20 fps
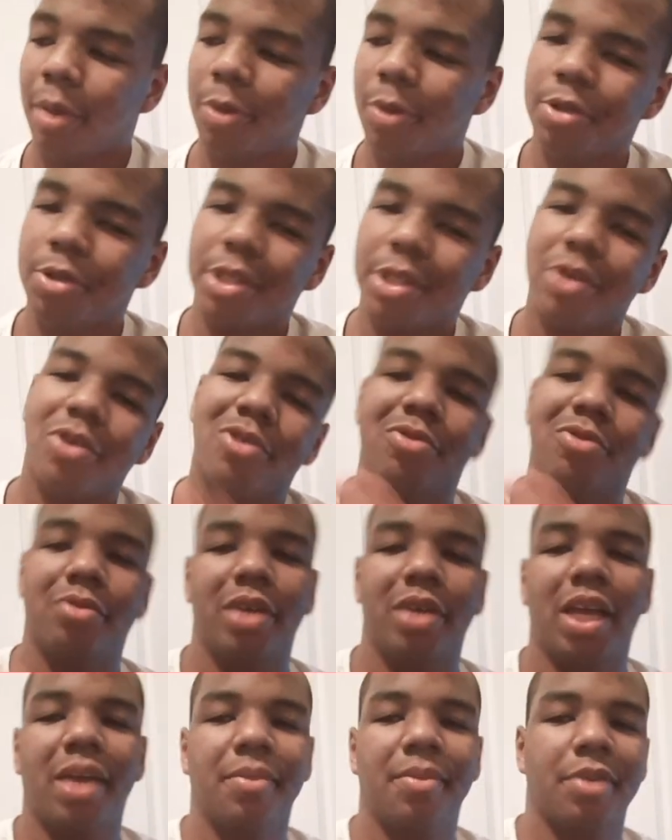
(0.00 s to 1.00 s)
I mean, we still gonna do
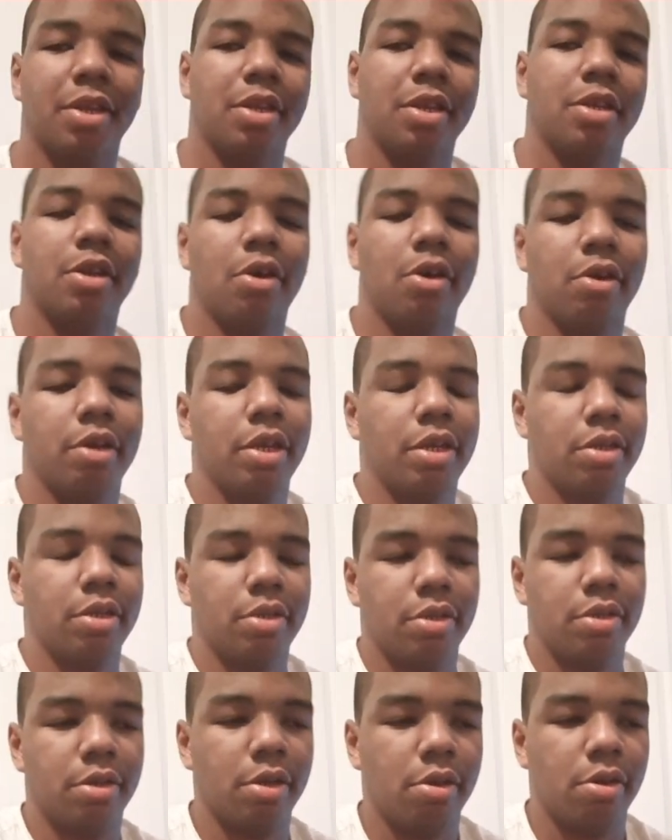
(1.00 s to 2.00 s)
gaming and all that.
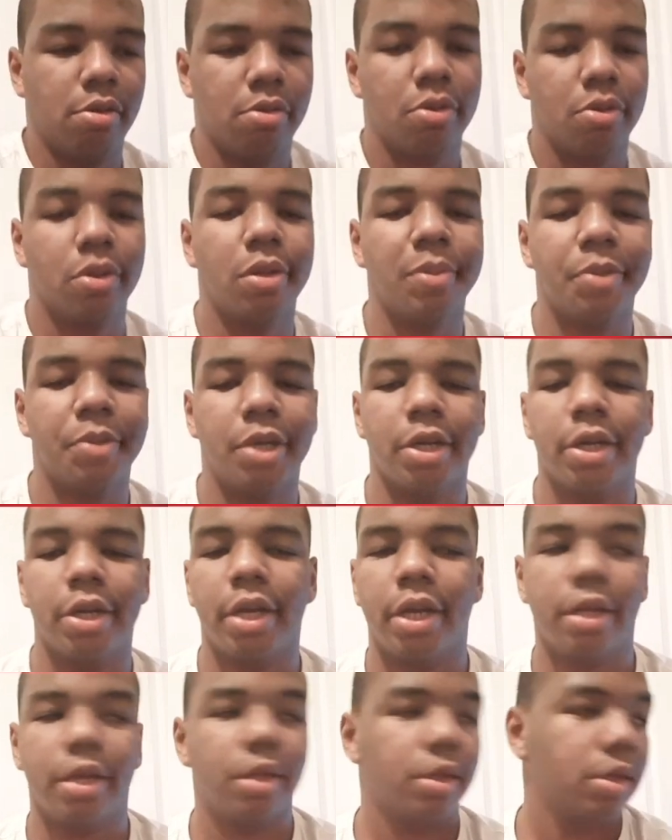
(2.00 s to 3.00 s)
You know, a little bit of
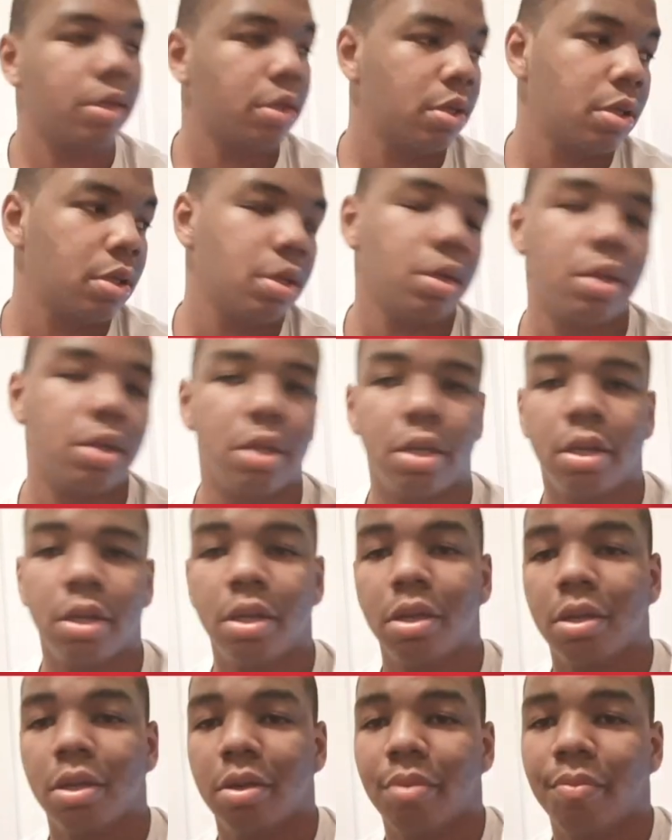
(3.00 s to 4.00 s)
that.
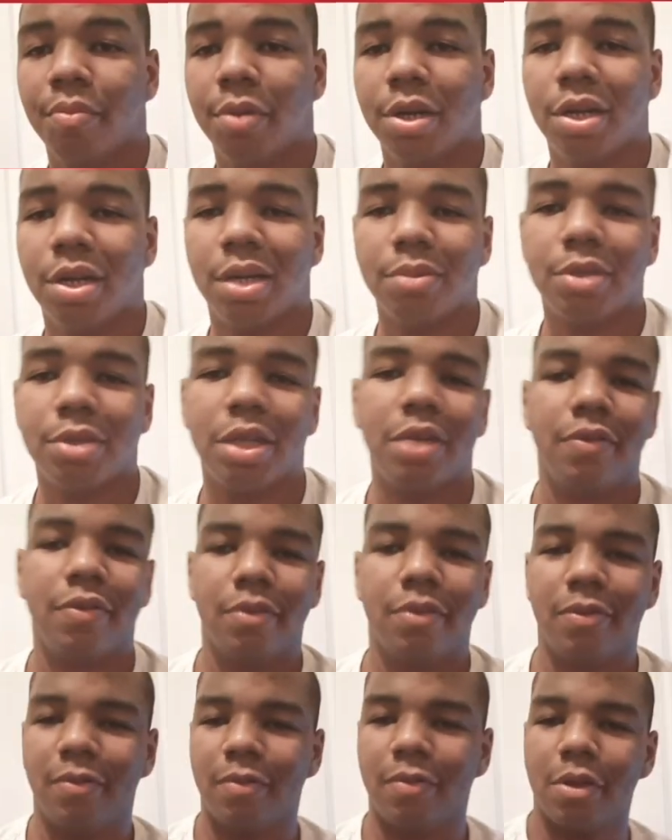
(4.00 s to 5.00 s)
But I'm trying
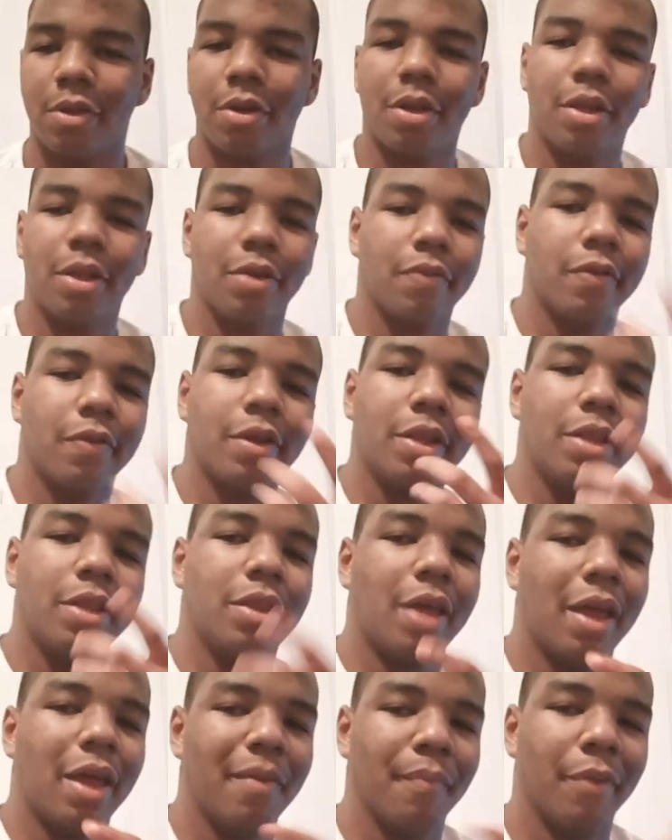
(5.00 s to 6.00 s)
to really, really
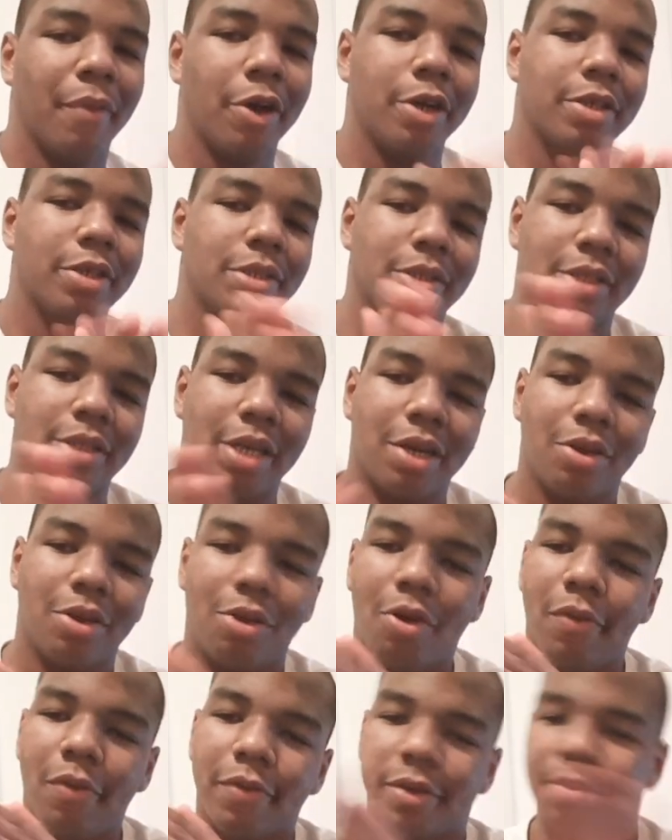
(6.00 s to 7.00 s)
like merge the
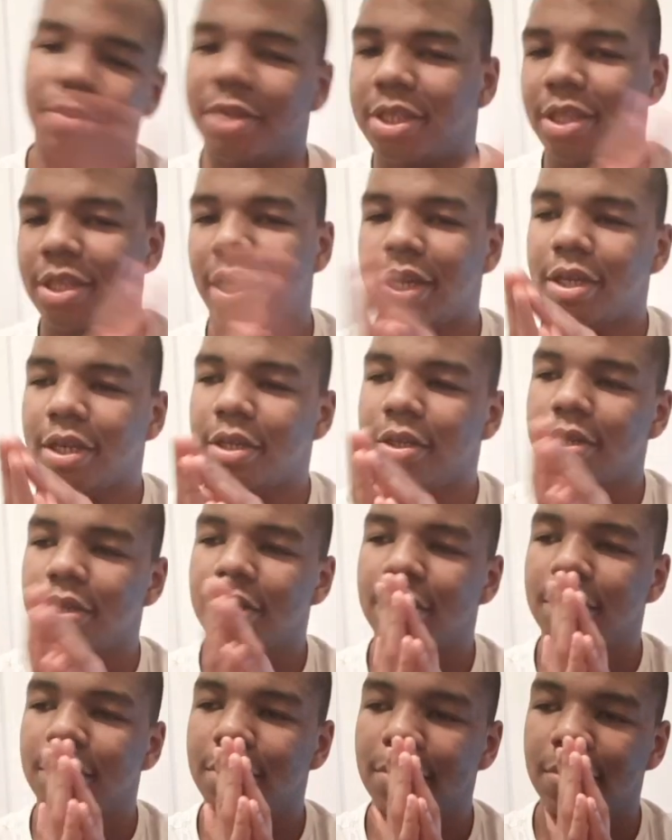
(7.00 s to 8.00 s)
channel over to be like a
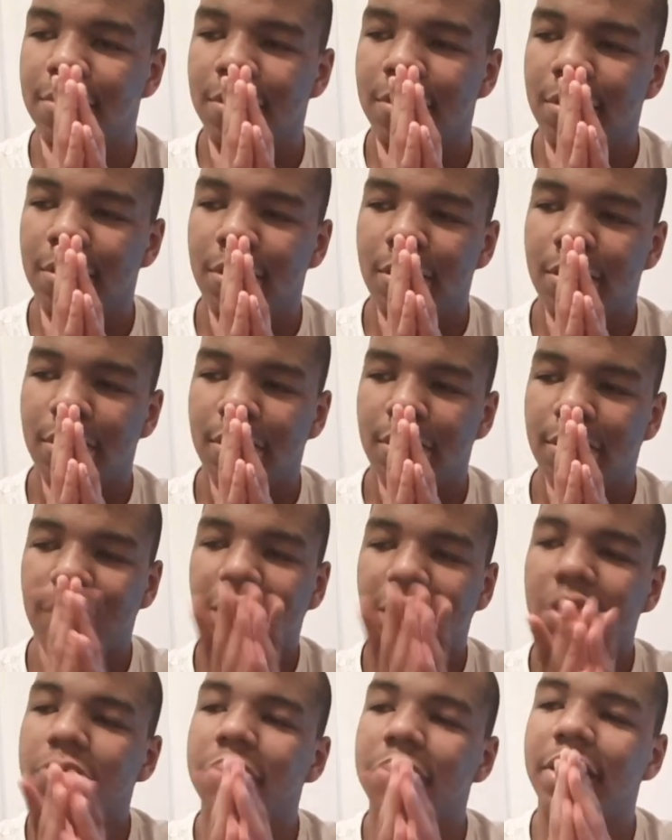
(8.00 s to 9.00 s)

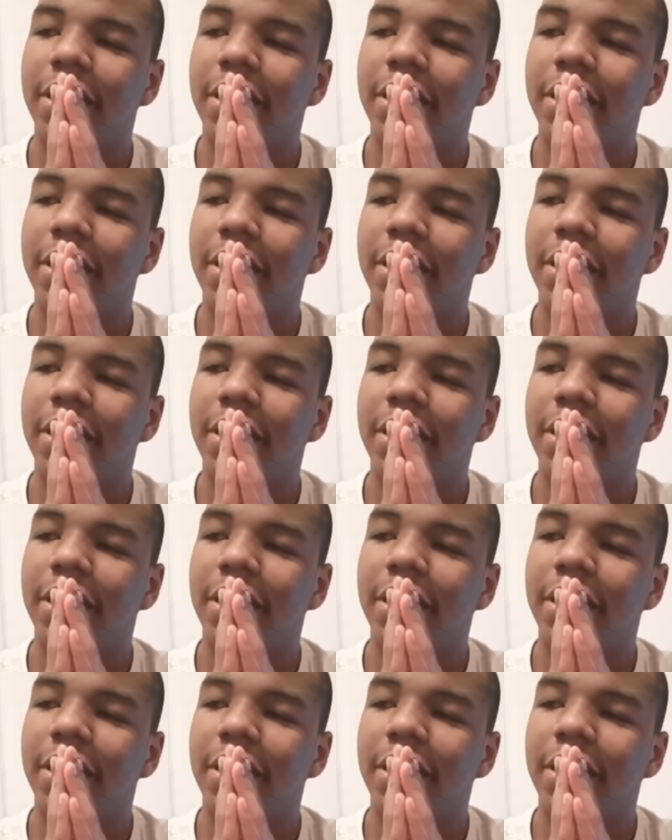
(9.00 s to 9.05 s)
not a